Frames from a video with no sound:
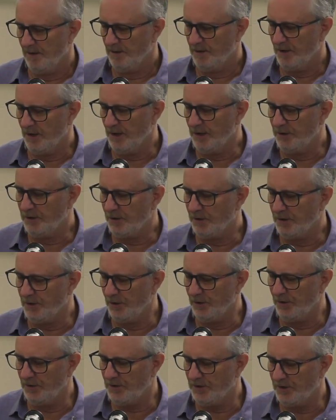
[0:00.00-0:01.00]
to
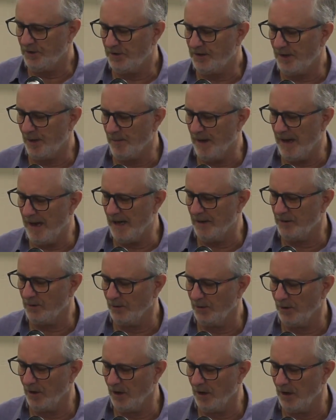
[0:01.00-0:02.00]
introduce to some art
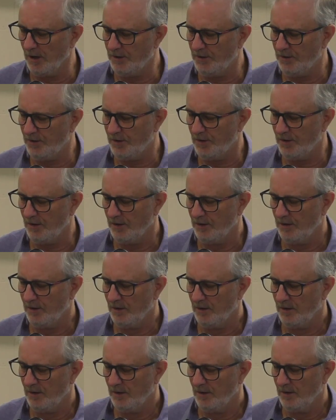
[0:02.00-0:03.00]
or knowledge,
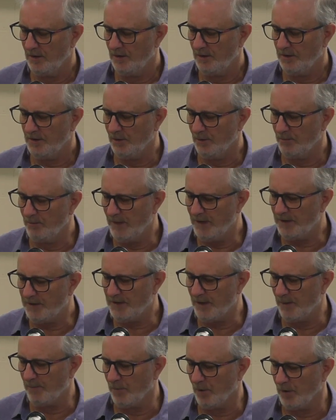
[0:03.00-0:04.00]
to admit
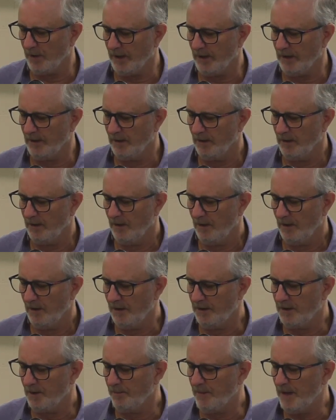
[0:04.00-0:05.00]
somebody
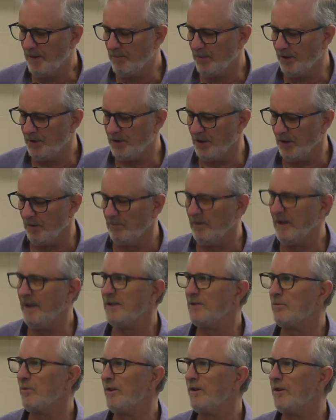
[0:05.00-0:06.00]
into membership,
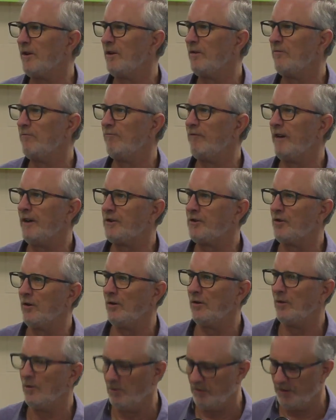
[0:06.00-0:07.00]
as with a
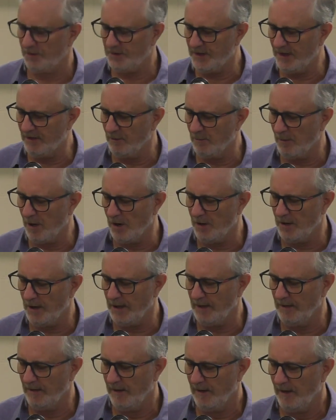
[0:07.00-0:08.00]
ritual or a
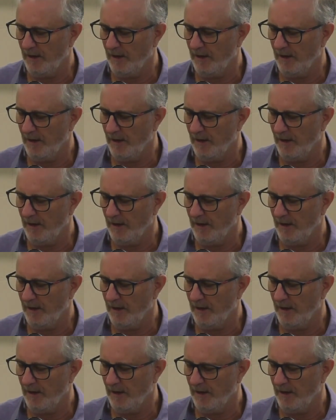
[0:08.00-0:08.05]
ceremony.